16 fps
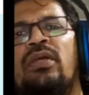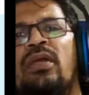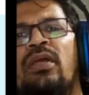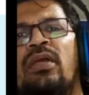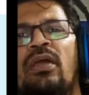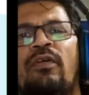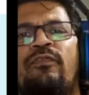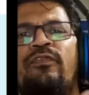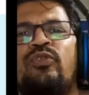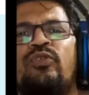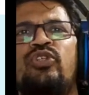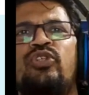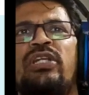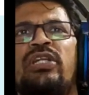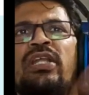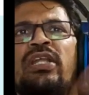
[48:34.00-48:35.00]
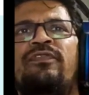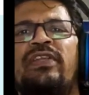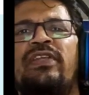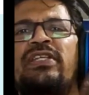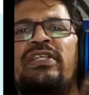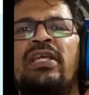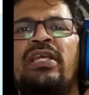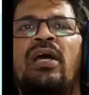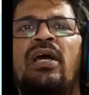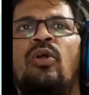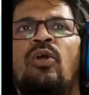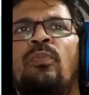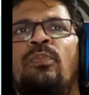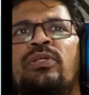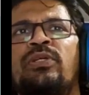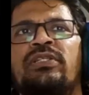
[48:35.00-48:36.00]
Fusion and freezing are
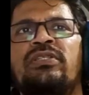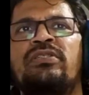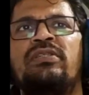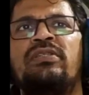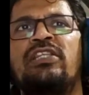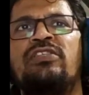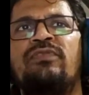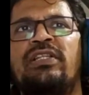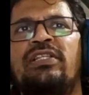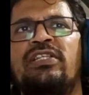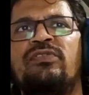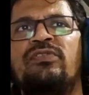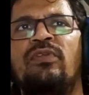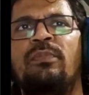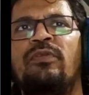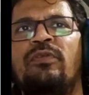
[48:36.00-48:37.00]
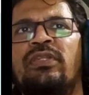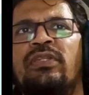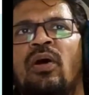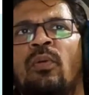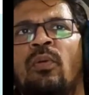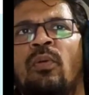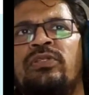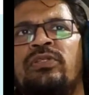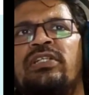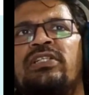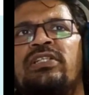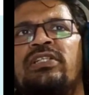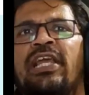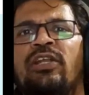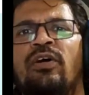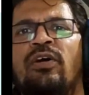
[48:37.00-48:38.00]
opposites. That's why this will be with the opposite
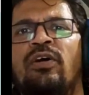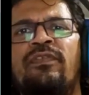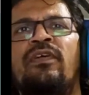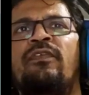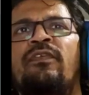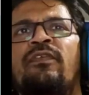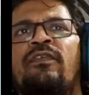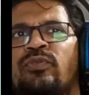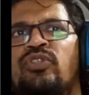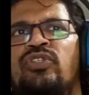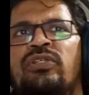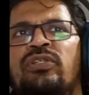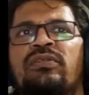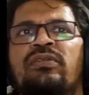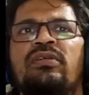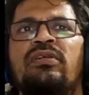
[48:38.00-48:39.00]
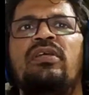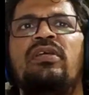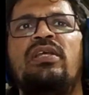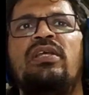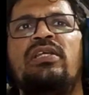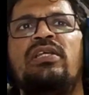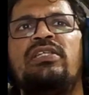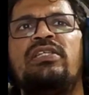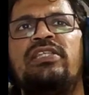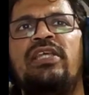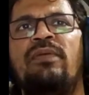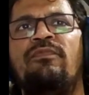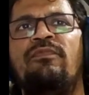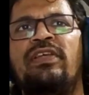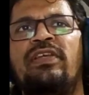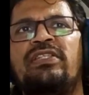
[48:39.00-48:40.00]
sign of fusion. Same
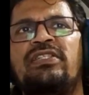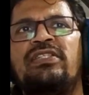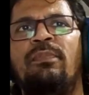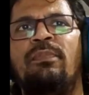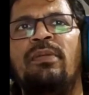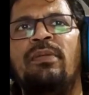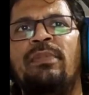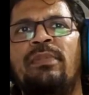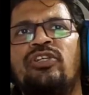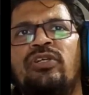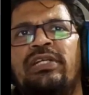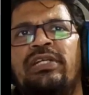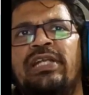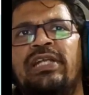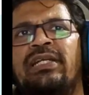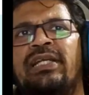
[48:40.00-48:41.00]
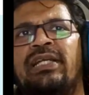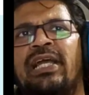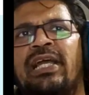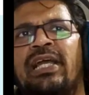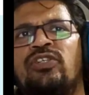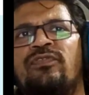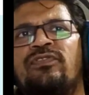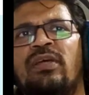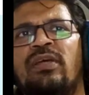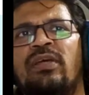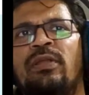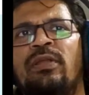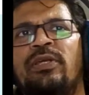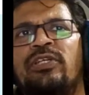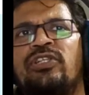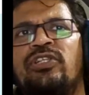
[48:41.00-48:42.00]
way sublimation, delta H of
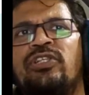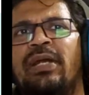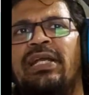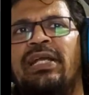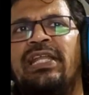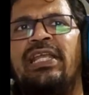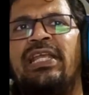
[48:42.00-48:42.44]
sublimation by T.